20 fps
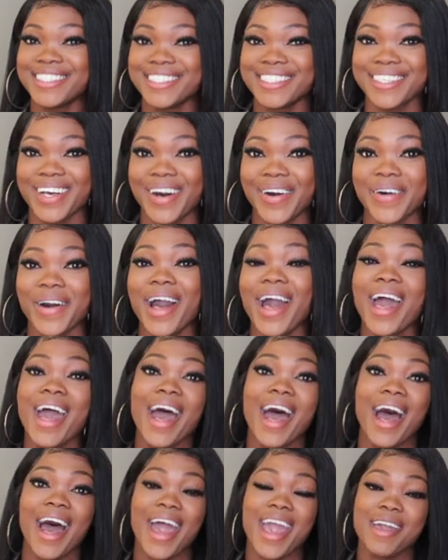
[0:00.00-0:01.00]
So
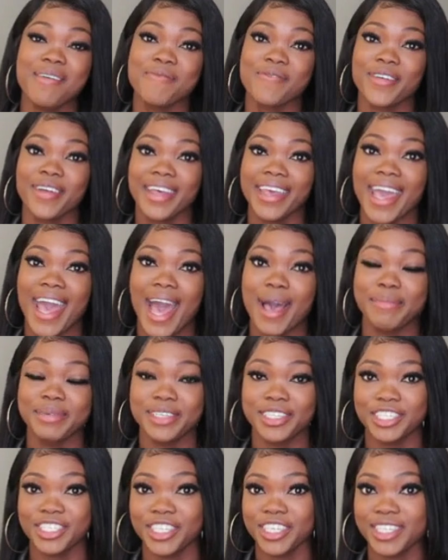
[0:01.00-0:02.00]
I am really happy
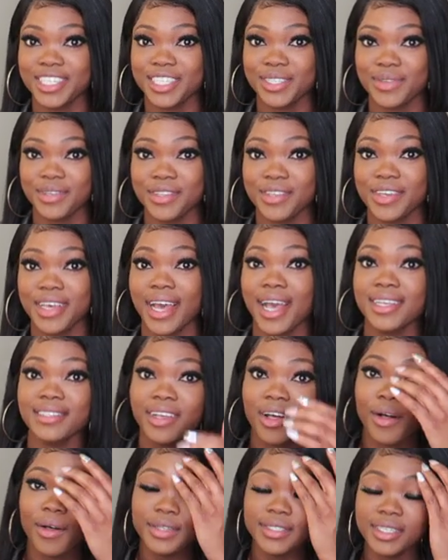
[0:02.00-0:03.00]
to share this with you guys.
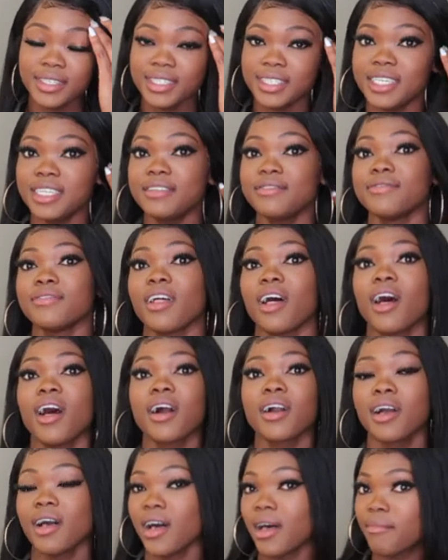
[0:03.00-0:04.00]
I also did
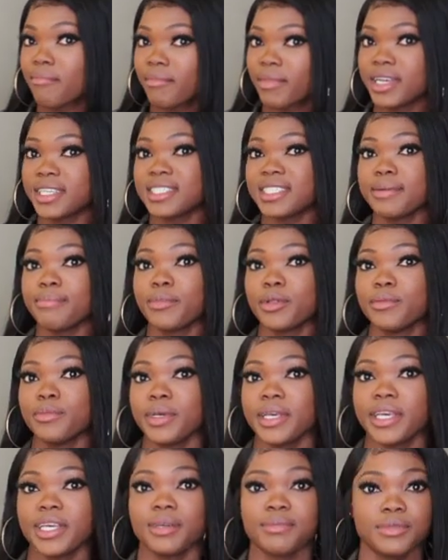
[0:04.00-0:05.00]
vlog my simple
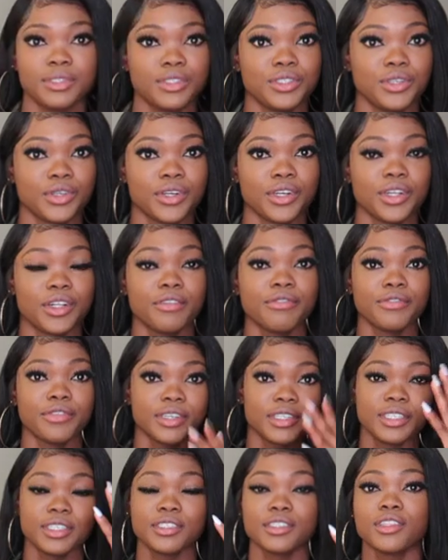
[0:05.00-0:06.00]
makeup tutorial
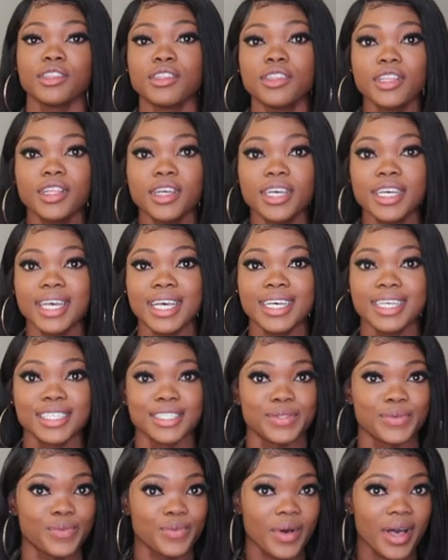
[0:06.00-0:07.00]
for this look
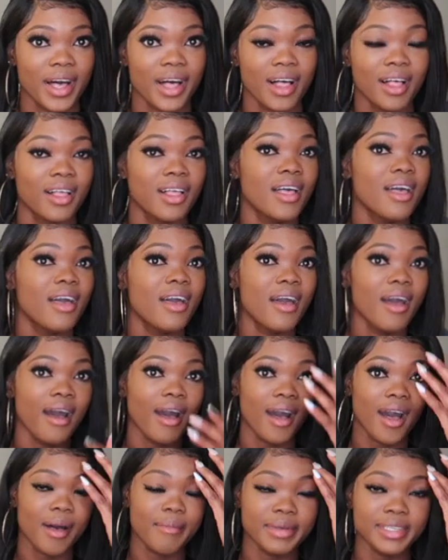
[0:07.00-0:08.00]
as well.
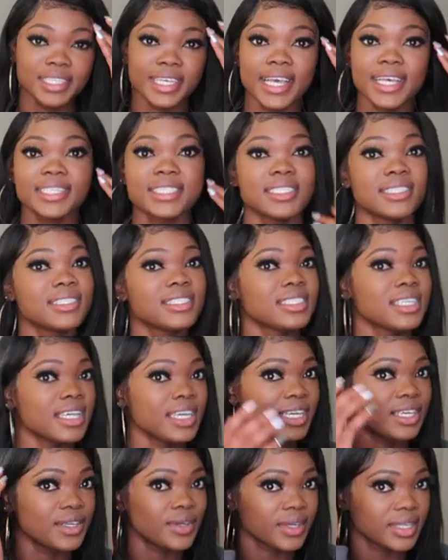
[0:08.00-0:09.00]
As you guys can
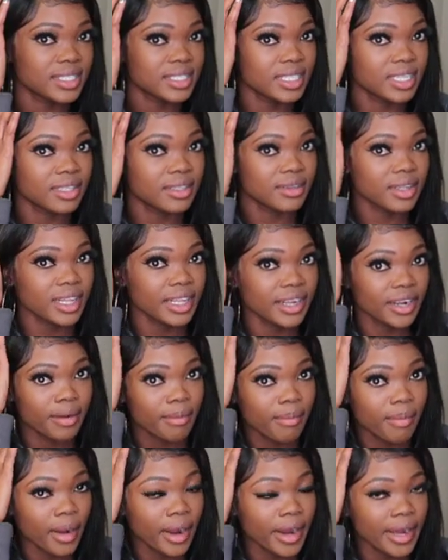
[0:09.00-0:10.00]
see, you can see the
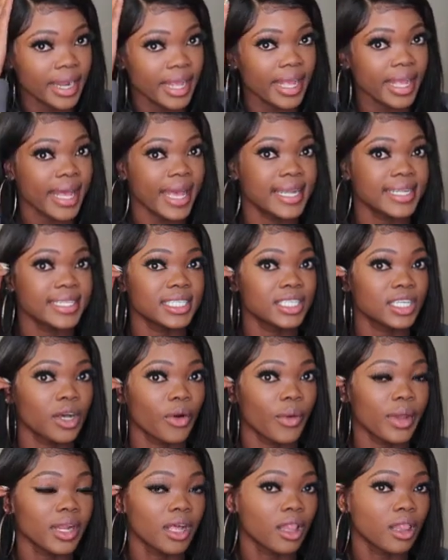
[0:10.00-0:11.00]
clear parting. I did
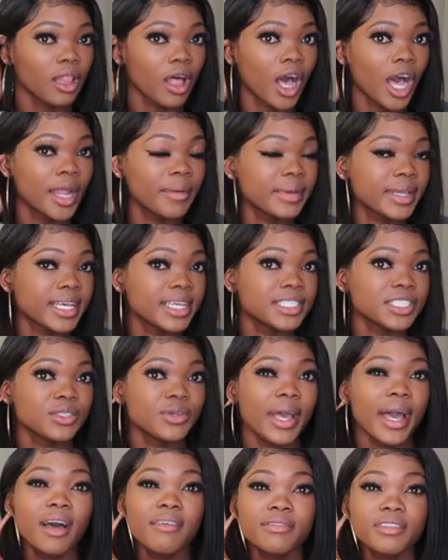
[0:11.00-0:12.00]
go in a lot because you
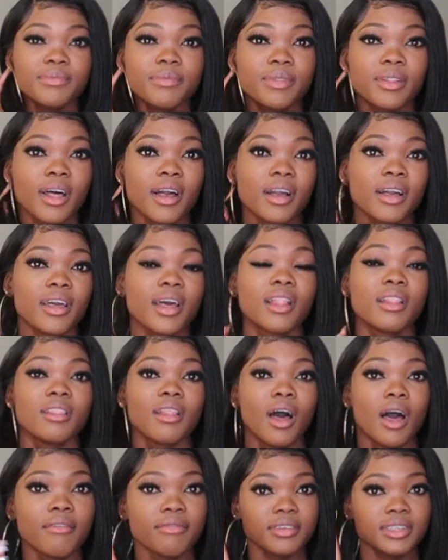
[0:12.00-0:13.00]
have to pluck a
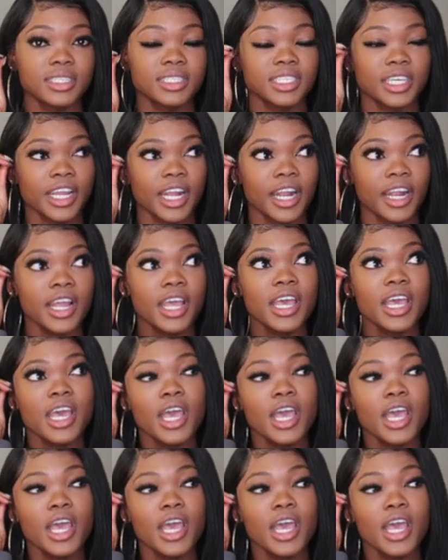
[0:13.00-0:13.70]
lot for this hair.